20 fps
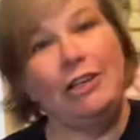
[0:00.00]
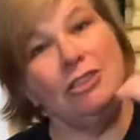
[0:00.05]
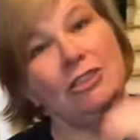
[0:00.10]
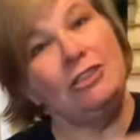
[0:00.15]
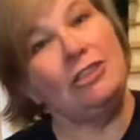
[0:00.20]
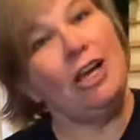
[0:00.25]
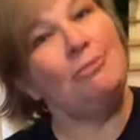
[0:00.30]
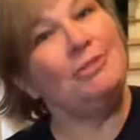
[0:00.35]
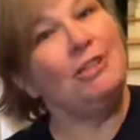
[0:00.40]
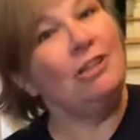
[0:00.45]

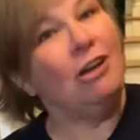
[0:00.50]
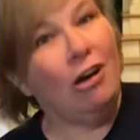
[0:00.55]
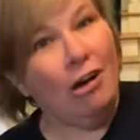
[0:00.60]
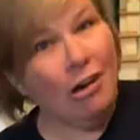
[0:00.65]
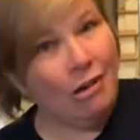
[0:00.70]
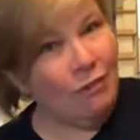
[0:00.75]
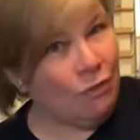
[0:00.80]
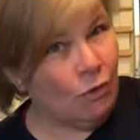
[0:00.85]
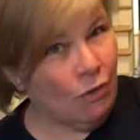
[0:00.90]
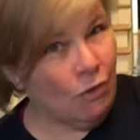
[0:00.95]
stops at
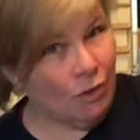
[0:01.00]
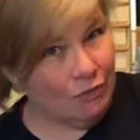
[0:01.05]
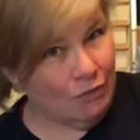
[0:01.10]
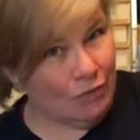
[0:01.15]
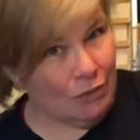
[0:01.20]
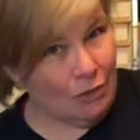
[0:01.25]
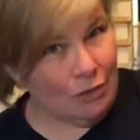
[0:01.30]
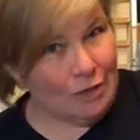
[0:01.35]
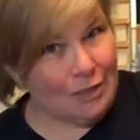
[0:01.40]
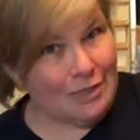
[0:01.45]
all four
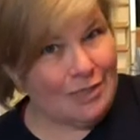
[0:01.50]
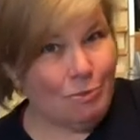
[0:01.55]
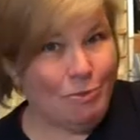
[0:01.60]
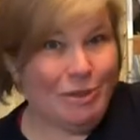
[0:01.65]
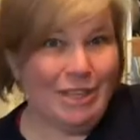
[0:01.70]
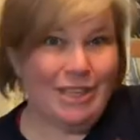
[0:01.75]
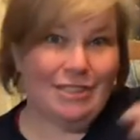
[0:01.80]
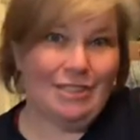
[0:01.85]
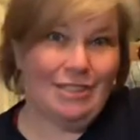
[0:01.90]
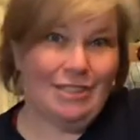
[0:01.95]
floors, and
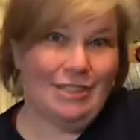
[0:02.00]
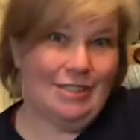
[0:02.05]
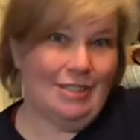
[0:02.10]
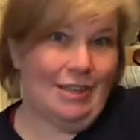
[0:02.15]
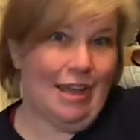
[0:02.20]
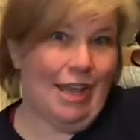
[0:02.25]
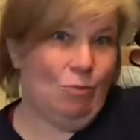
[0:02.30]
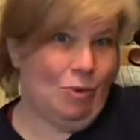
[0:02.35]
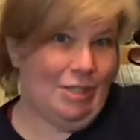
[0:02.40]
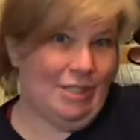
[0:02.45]
we get to
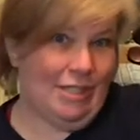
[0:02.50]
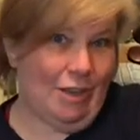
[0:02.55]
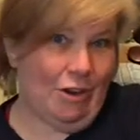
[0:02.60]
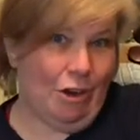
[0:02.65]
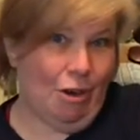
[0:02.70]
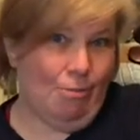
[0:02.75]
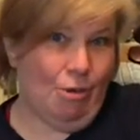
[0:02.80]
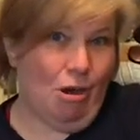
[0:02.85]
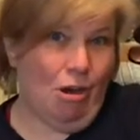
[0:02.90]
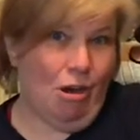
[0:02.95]
decide what's at
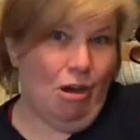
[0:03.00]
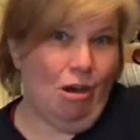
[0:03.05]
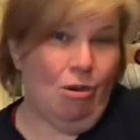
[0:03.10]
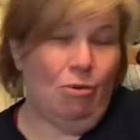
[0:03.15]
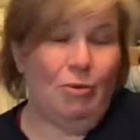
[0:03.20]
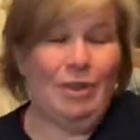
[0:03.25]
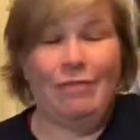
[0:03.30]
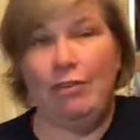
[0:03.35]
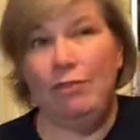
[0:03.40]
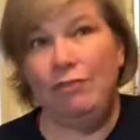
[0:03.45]
our mall.
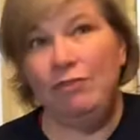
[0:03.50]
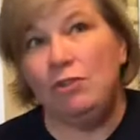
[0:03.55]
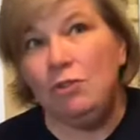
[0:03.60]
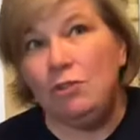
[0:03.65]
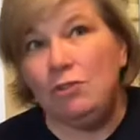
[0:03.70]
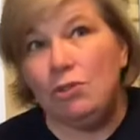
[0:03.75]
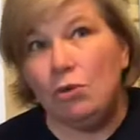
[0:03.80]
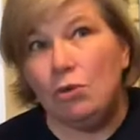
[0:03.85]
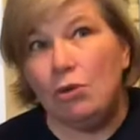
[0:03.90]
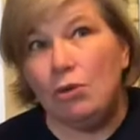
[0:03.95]
We have a
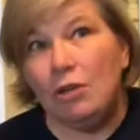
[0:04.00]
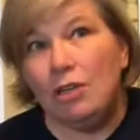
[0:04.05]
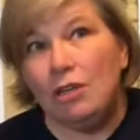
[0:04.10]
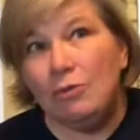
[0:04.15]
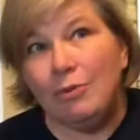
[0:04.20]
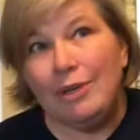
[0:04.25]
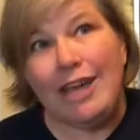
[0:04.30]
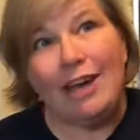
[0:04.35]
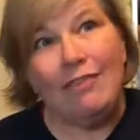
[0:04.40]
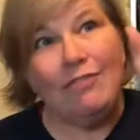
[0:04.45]
food court,
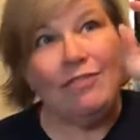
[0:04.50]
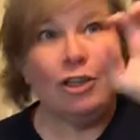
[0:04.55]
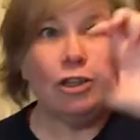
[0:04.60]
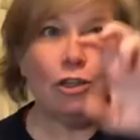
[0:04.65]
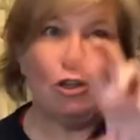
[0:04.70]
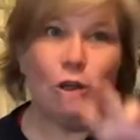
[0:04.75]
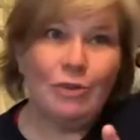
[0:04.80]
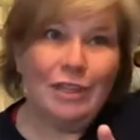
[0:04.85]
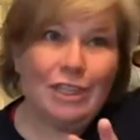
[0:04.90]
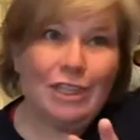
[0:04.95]
we have
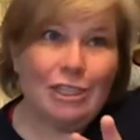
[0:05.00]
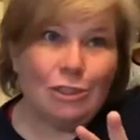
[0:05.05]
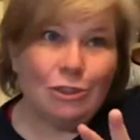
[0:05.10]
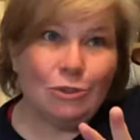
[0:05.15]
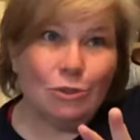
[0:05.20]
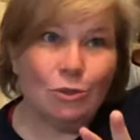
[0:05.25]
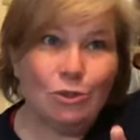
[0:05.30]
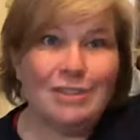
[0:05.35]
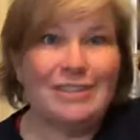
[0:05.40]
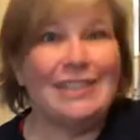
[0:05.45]
clothing
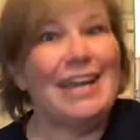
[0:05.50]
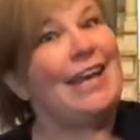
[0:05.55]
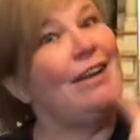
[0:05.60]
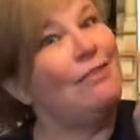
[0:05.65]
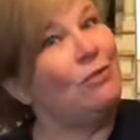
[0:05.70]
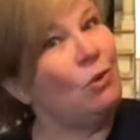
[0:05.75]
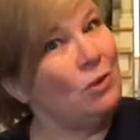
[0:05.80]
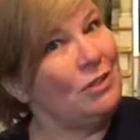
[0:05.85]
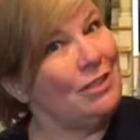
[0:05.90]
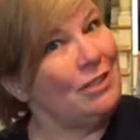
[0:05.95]
stores, and
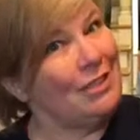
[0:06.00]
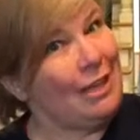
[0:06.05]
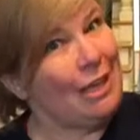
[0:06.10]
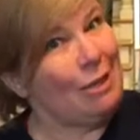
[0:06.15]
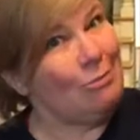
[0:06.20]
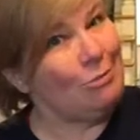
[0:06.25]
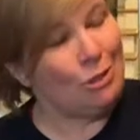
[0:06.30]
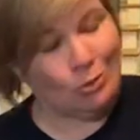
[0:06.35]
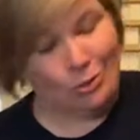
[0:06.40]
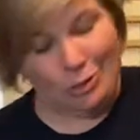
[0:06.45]
of course
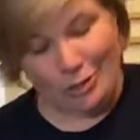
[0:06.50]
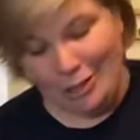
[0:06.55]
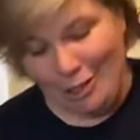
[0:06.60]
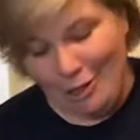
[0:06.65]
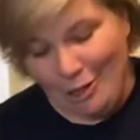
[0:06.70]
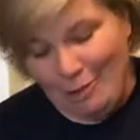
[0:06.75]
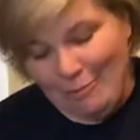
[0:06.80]
game stores.